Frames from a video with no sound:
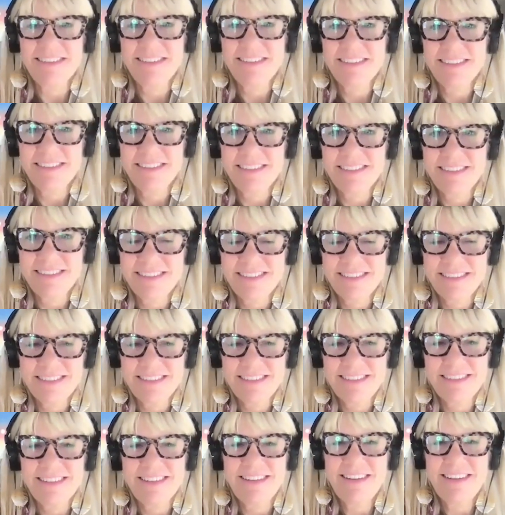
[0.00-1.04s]
So
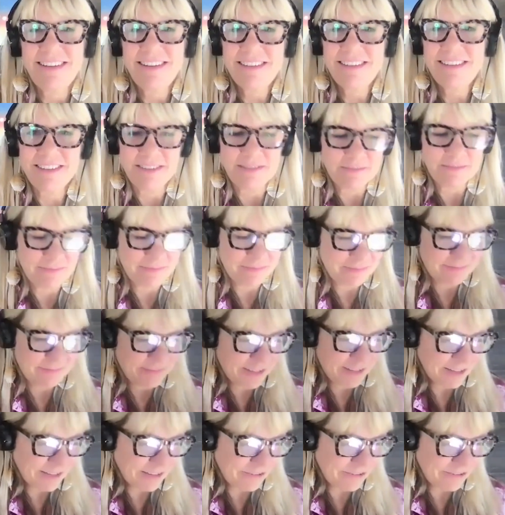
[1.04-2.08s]
Awesome.
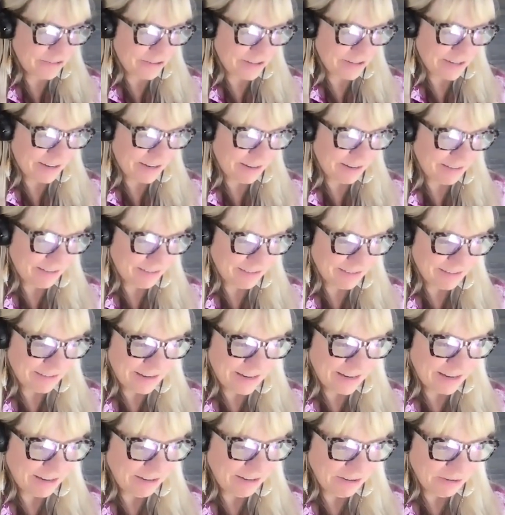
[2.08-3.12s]
Look at you guys.
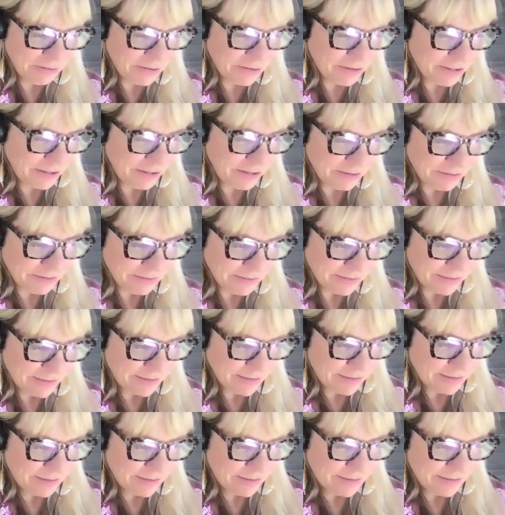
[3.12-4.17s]
I had no clue.
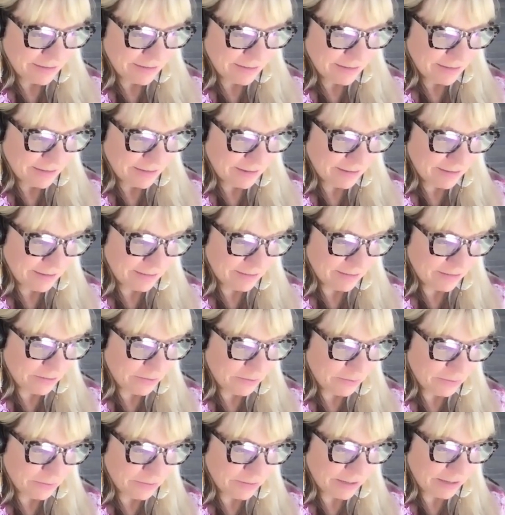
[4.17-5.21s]
This is a
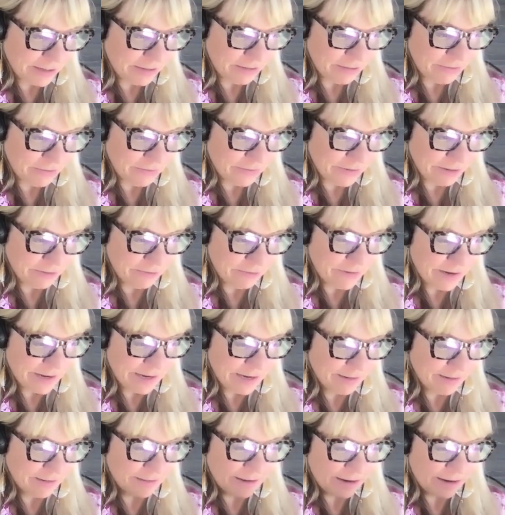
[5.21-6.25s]
whole nother fun
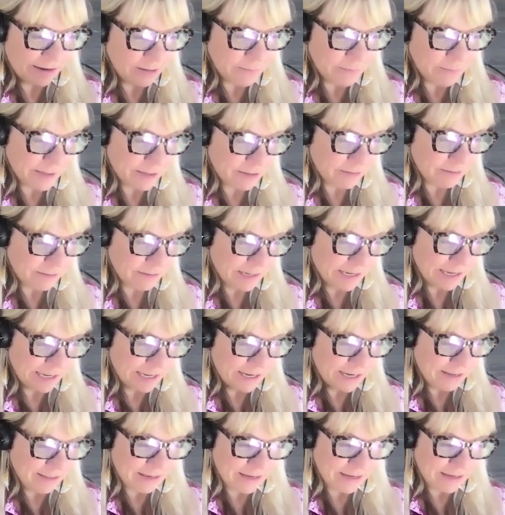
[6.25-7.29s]
fact side about
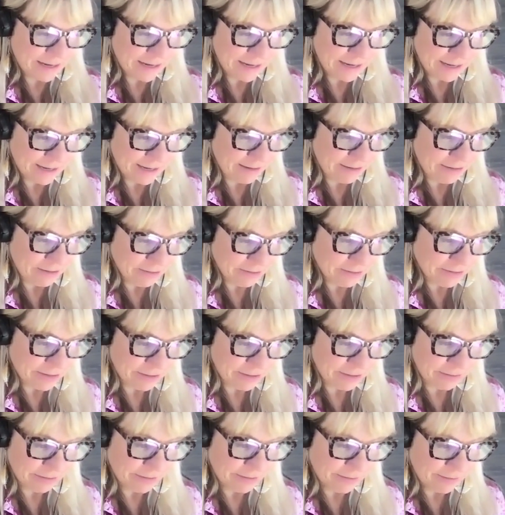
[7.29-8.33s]
Kaye that I had no
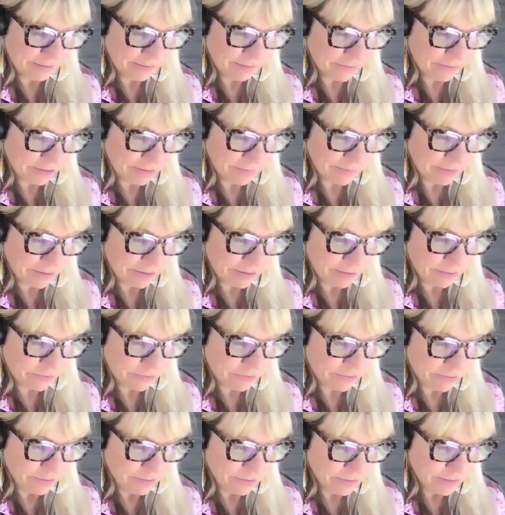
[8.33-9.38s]
clue. This is very, very
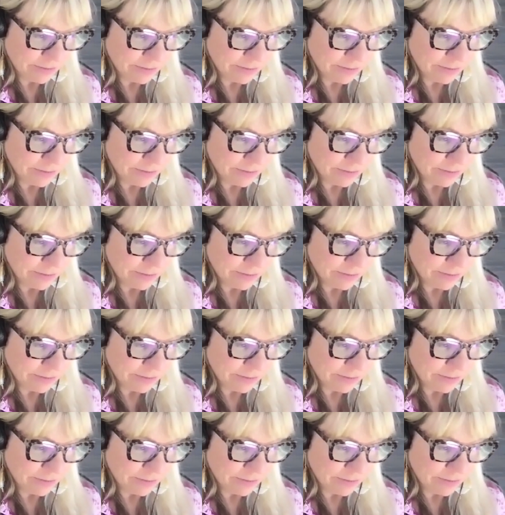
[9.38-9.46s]
cool.